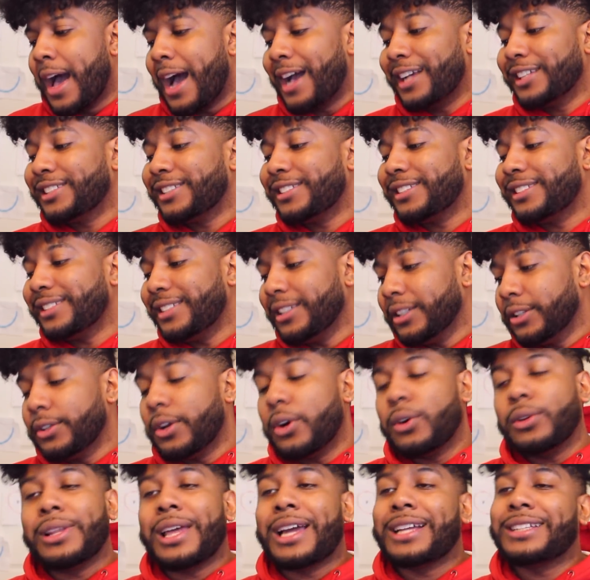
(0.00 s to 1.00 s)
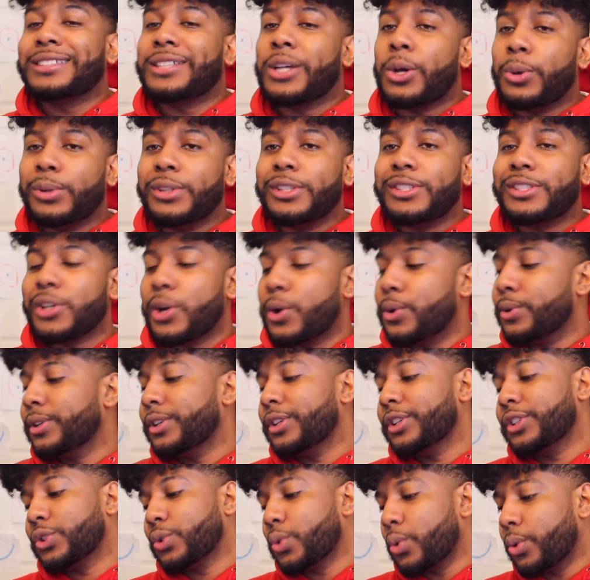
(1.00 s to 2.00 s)
I still don't like Tony Tone
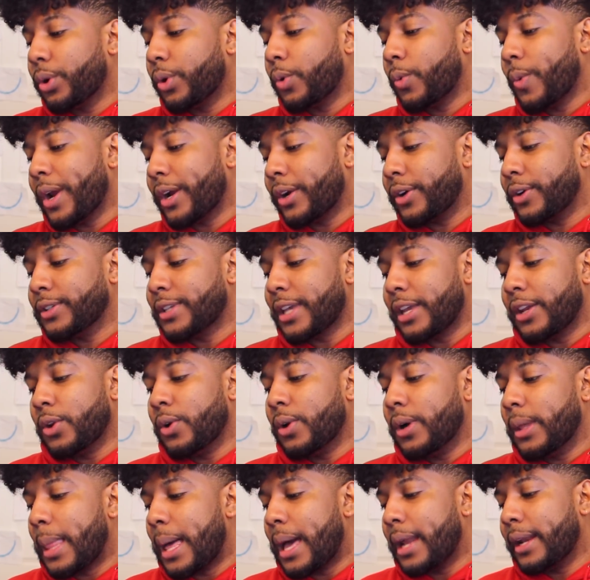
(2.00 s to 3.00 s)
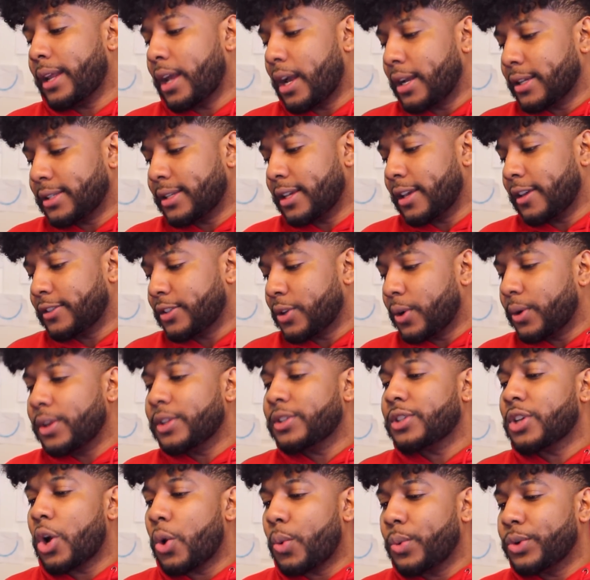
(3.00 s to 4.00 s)
and Distorted Records. I know a lot of y'all said Tony
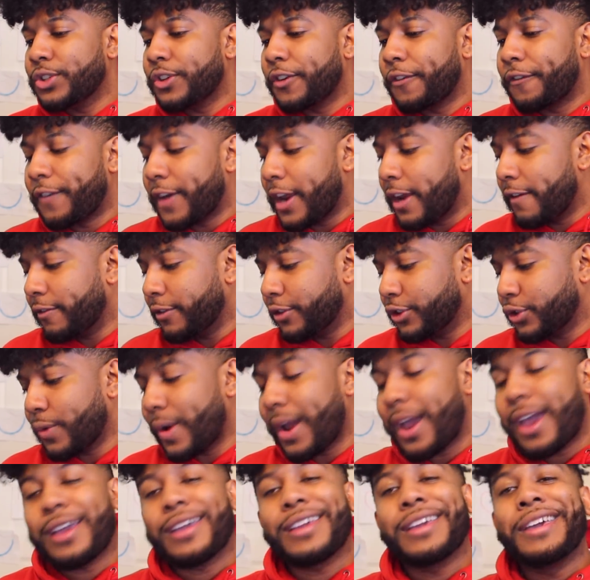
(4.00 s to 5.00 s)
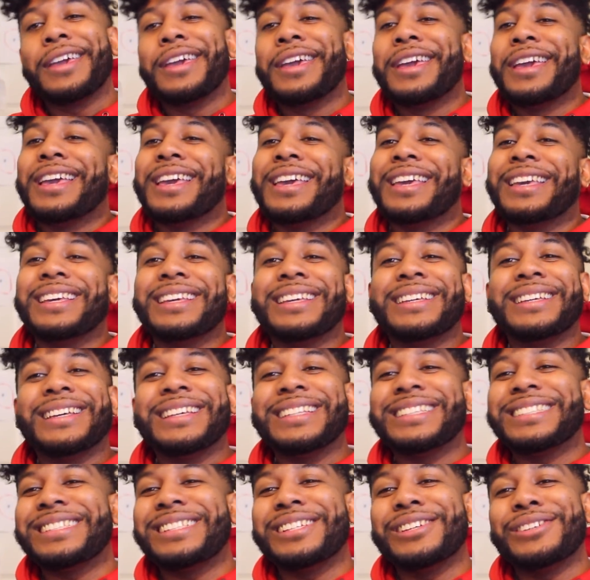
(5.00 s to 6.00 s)
Tone was your favorite track.
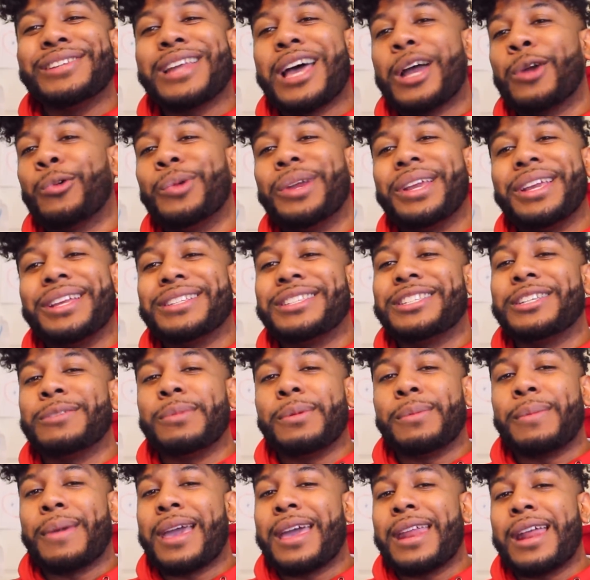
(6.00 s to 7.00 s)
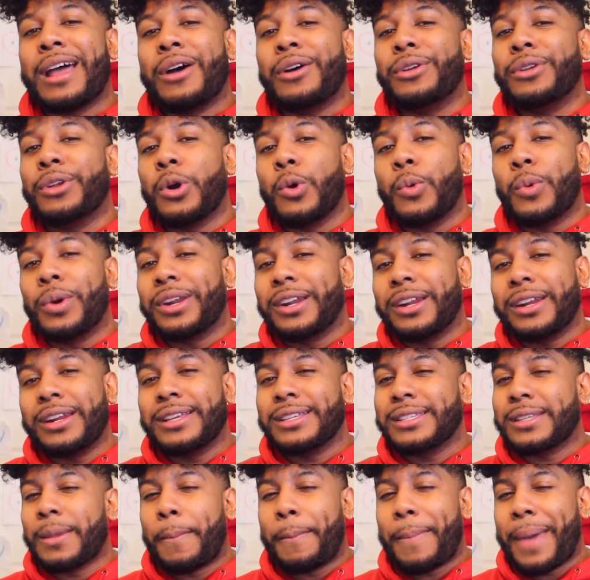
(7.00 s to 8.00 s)
It's still not ringing to me, man. I don't know what it
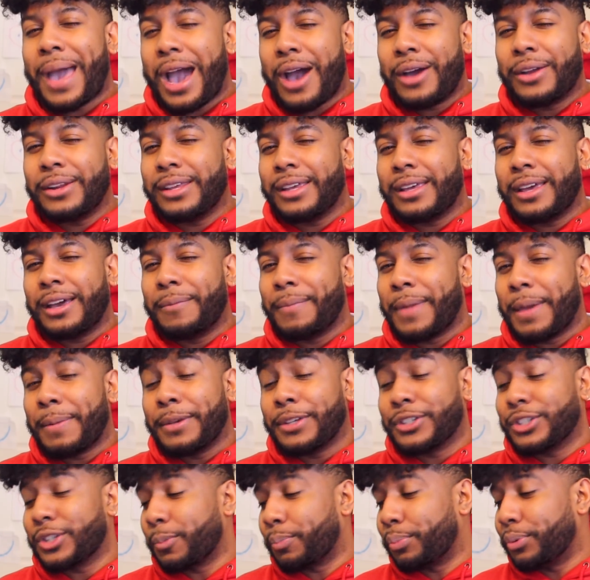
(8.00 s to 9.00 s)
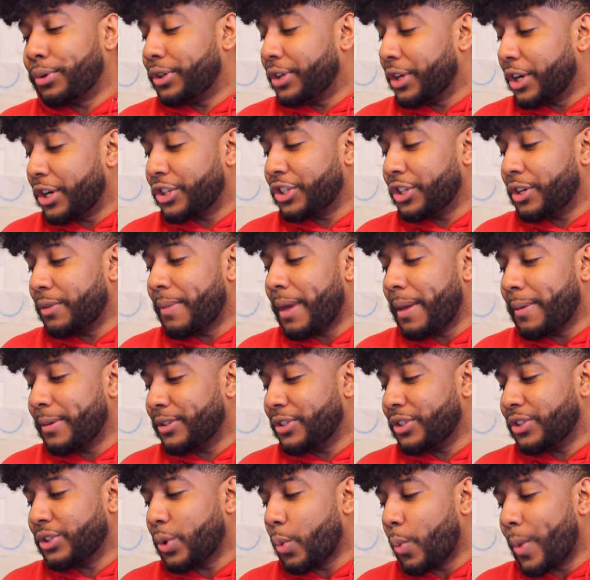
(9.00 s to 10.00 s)
is about it. Maybe it's the production. Maybe
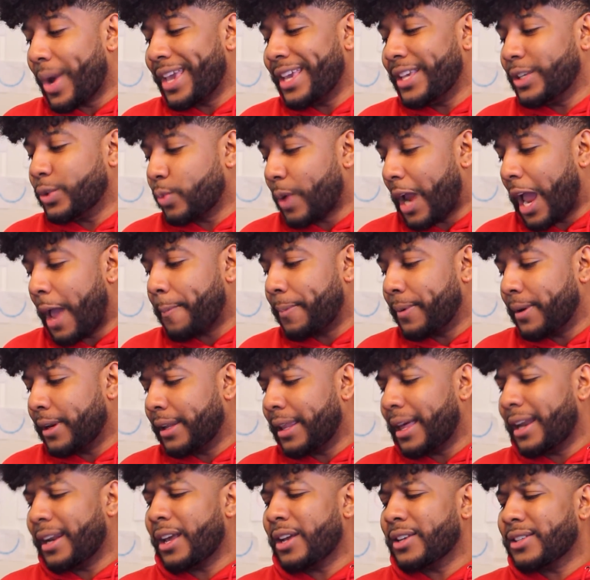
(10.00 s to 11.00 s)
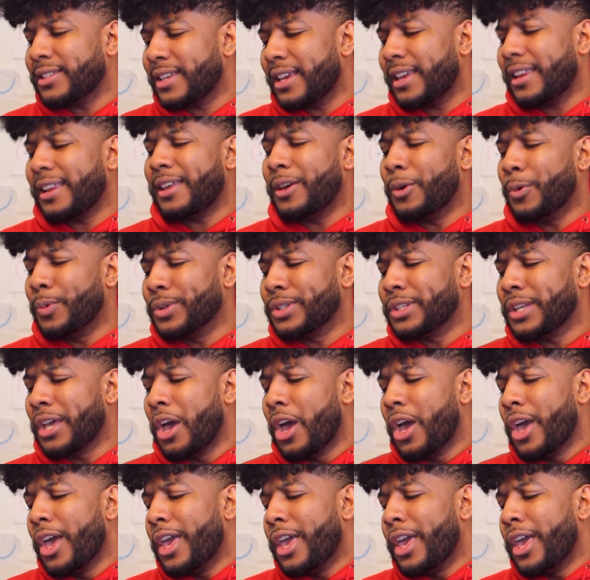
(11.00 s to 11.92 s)
it's just the way he's rapping. A lot of y'all said it was